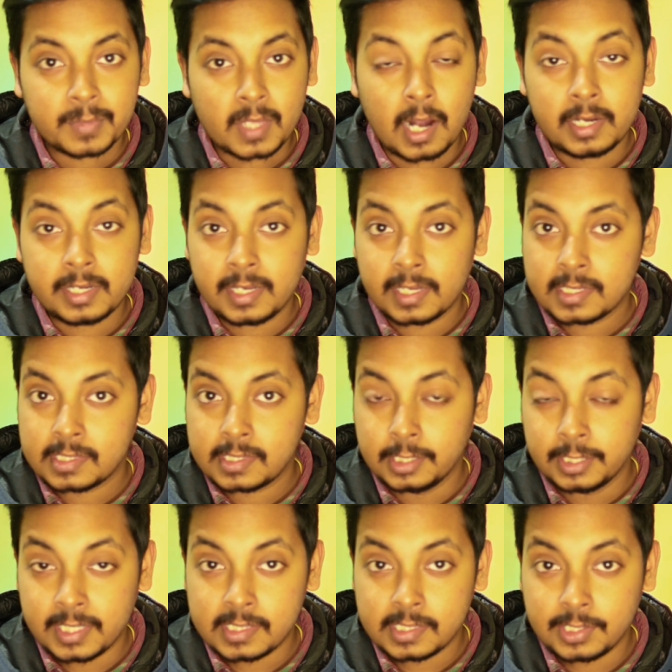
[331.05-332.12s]
RTX
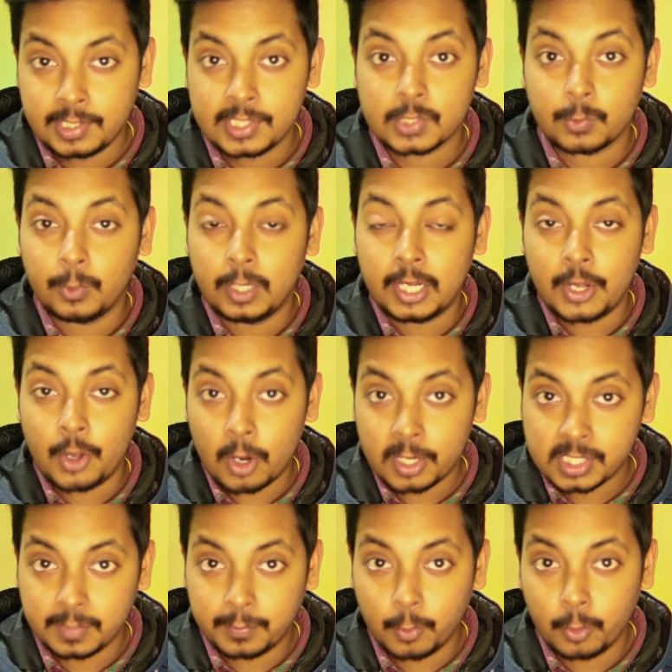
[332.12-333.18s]
30 series will
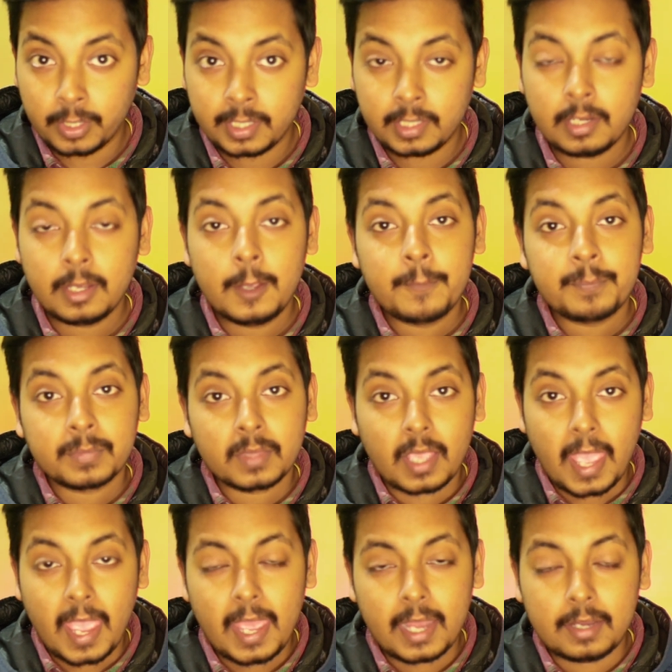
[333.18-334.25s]
not support it,
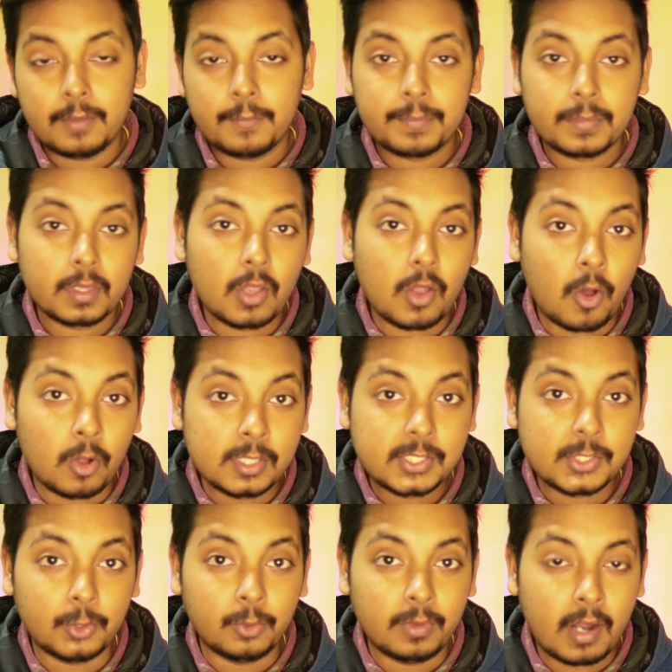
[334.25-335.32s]
and
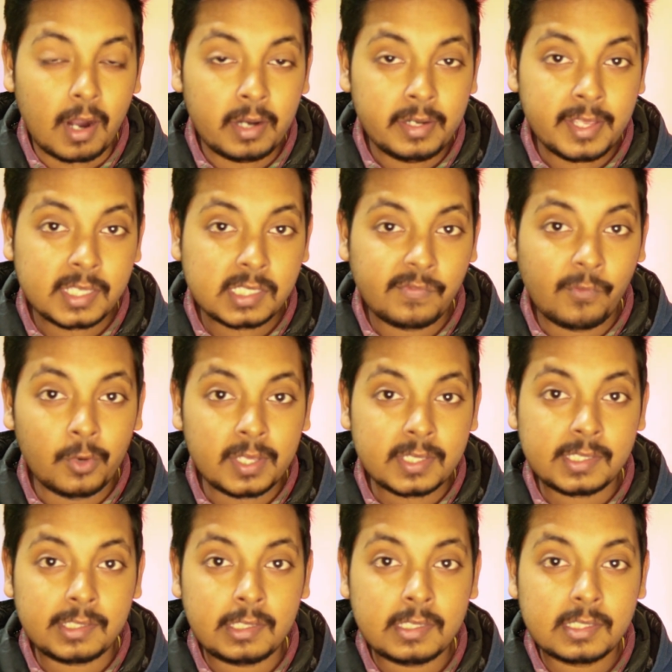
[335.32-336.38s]
also RTX 40
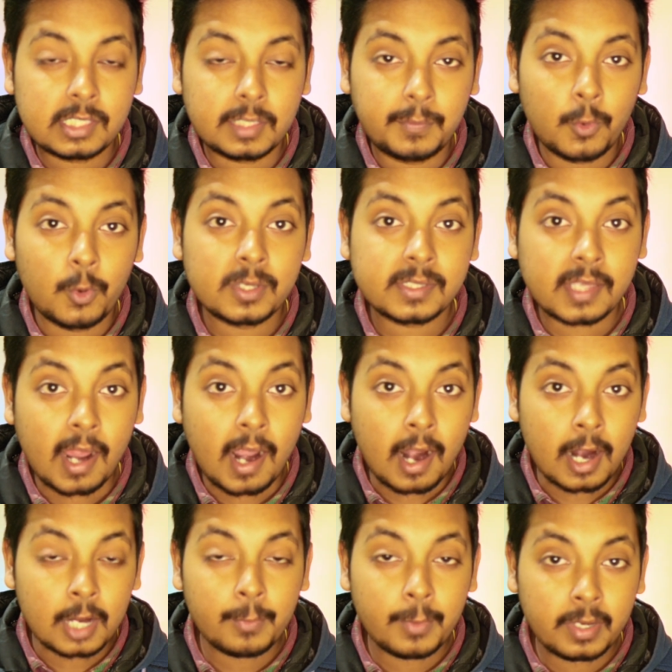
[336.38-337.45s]
series supports
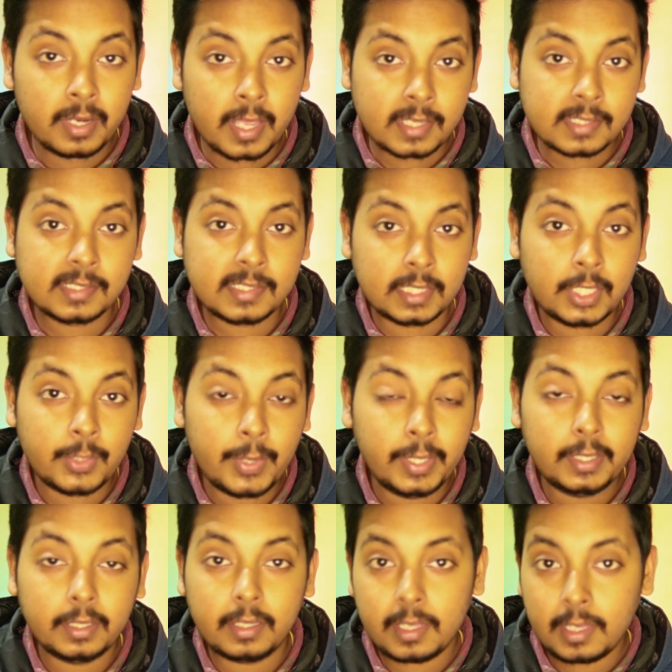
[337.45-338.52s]
hardware
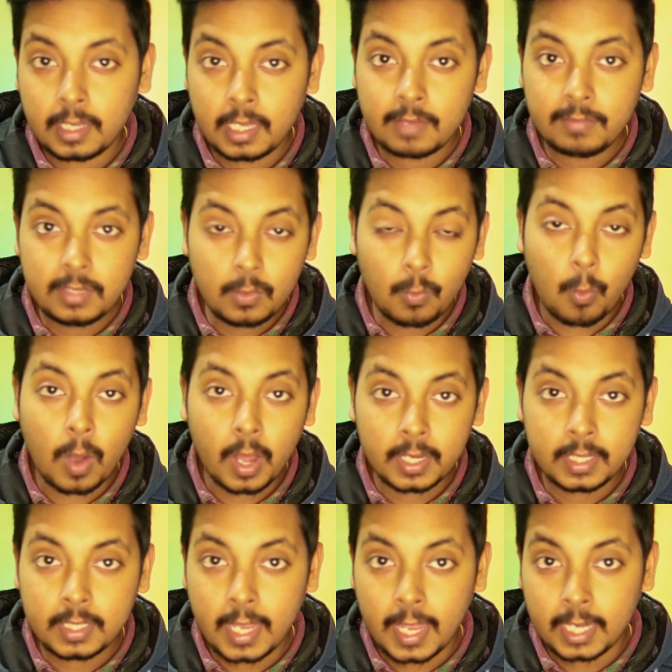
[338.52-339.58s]
accelerated
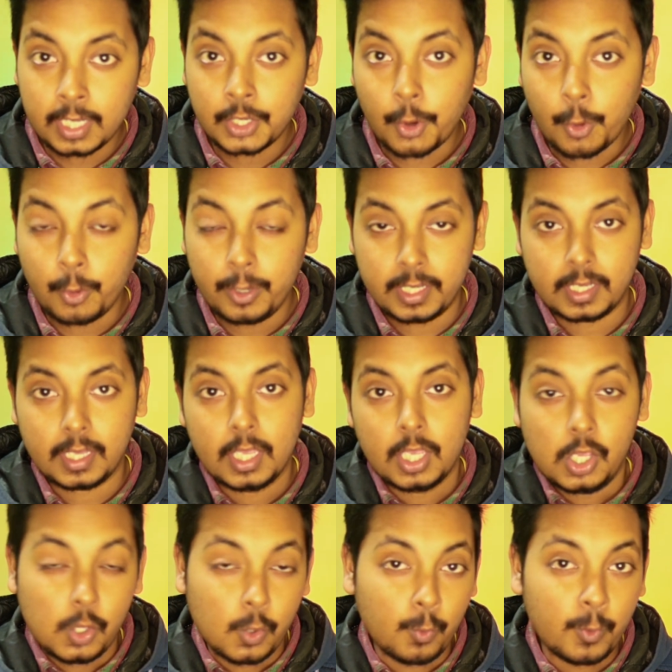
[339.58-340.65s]
AV1 encoding,
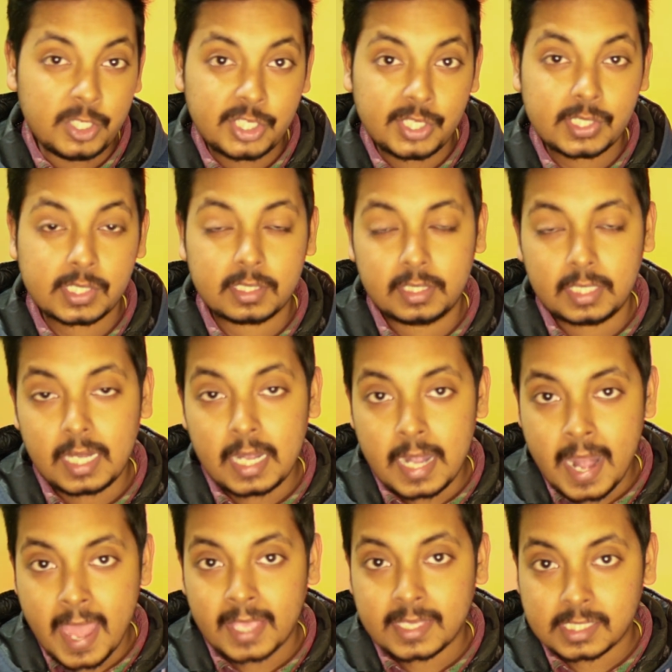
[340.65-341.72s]
which is the
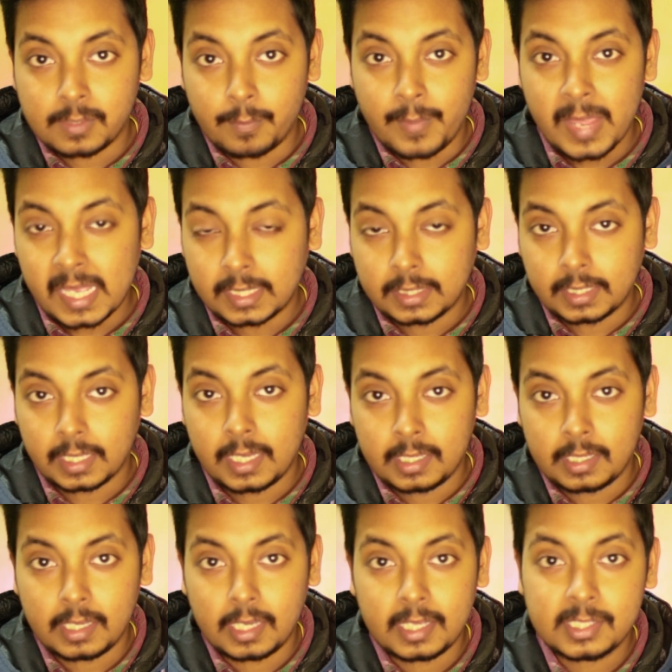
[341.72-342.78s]
next big
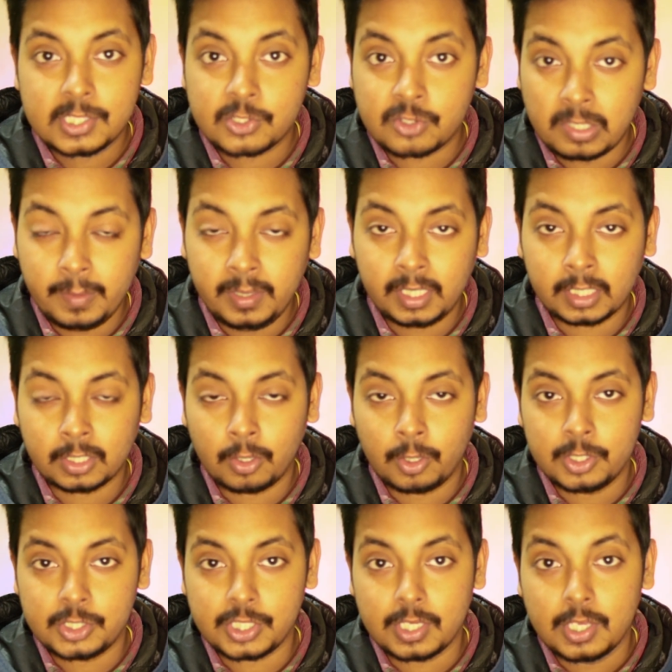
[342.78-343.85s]
thing in streaming
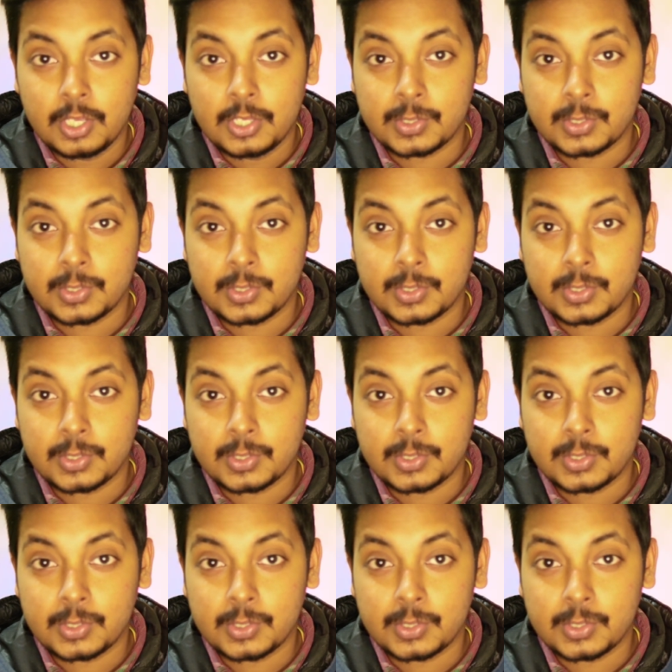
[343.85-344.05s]
technology.